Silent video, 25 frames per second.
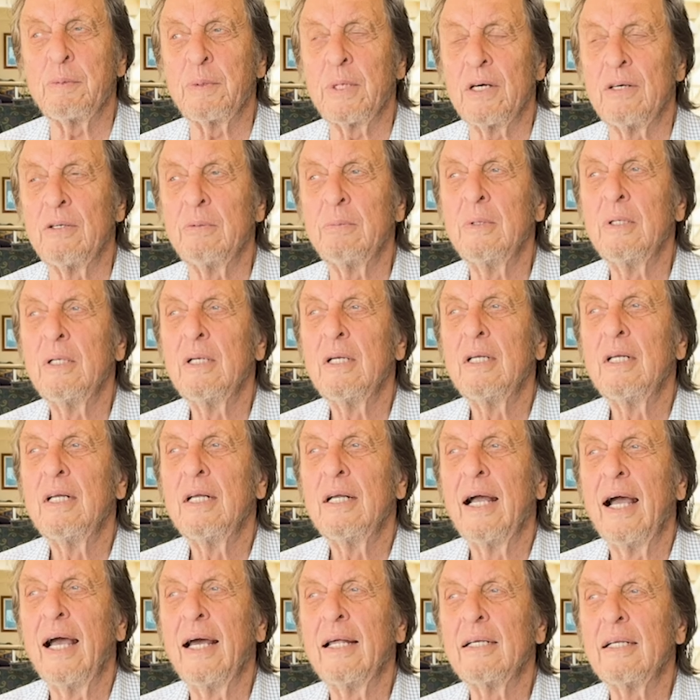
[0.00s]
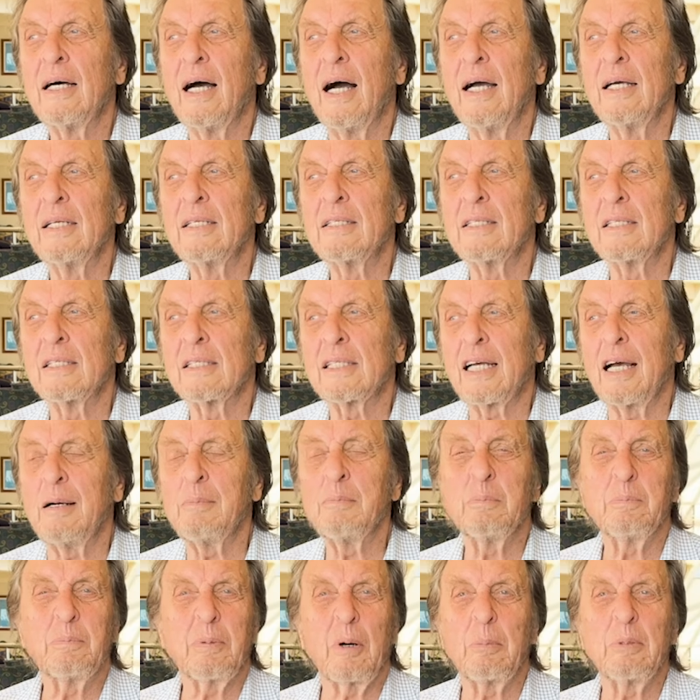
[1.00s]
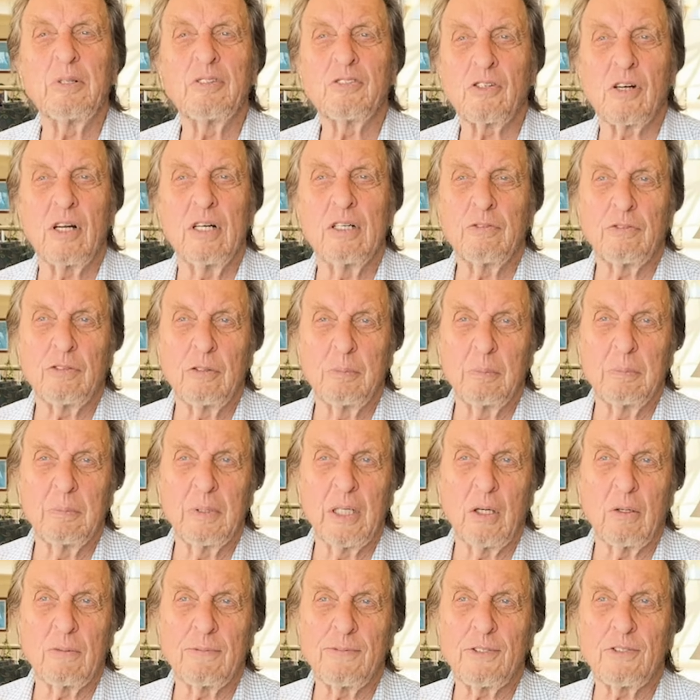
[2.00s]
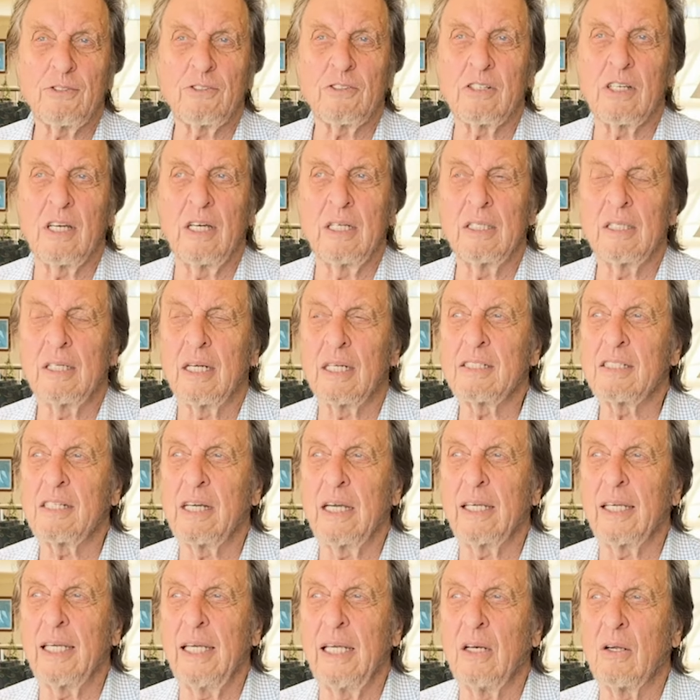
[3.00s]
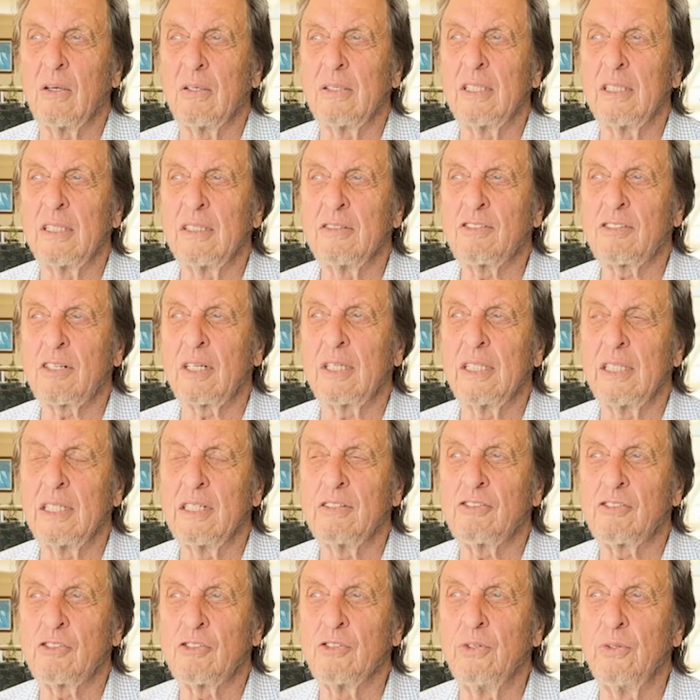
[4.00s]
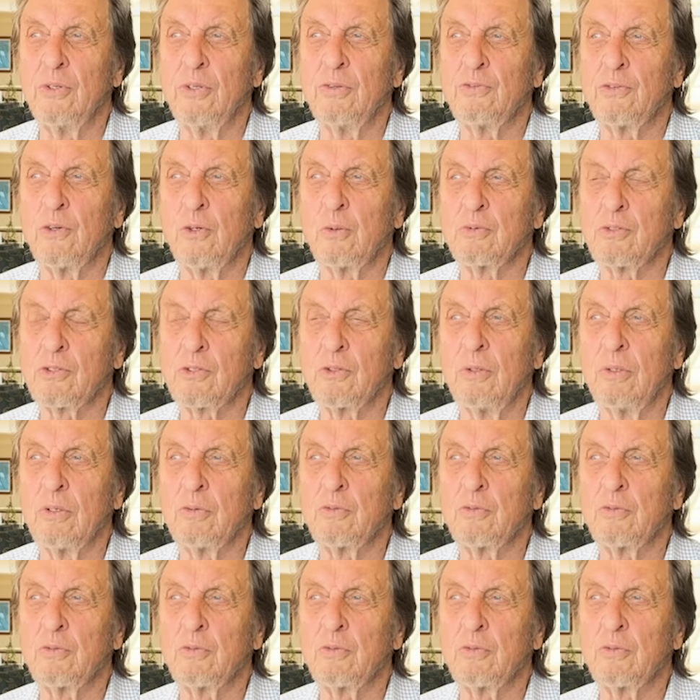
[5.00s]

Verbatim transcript: him at home. And I'd come probably straight from the office, and I'd take Elon, and still in his uniform, school